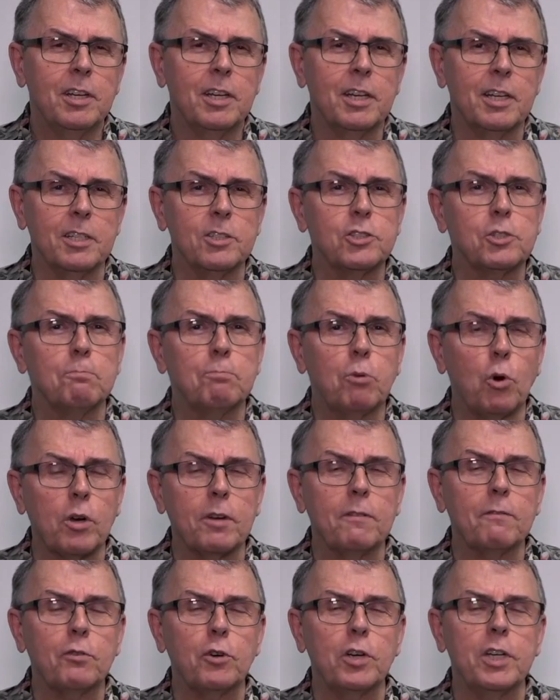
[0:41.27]
And it's
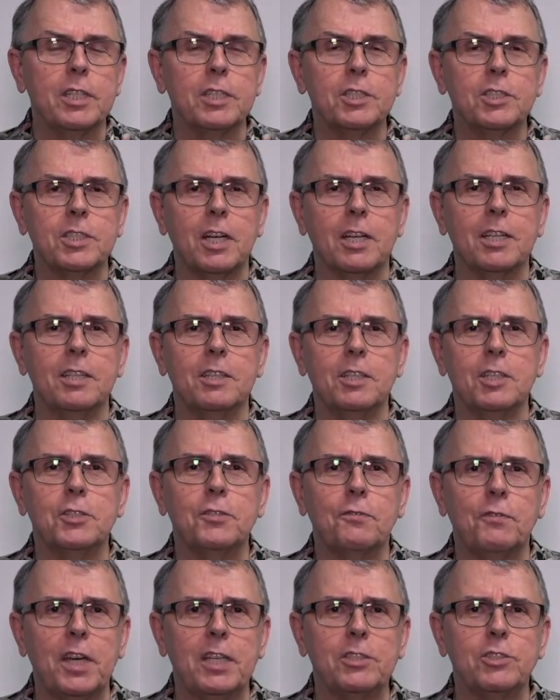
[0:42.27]
important for you to study these
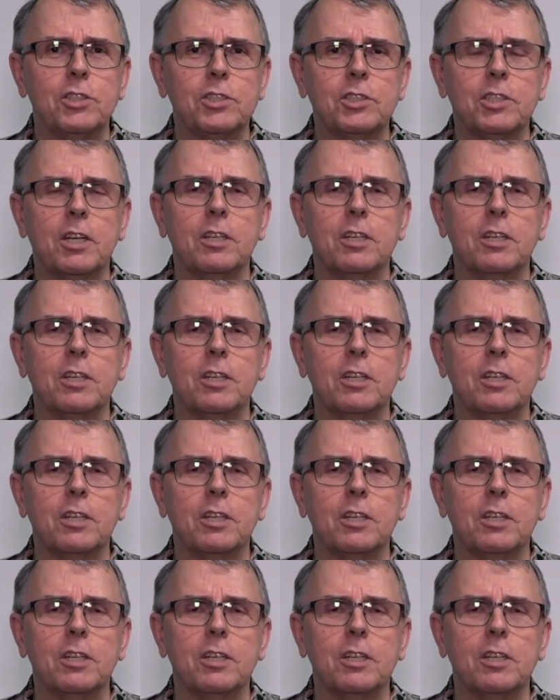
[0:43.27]
phases and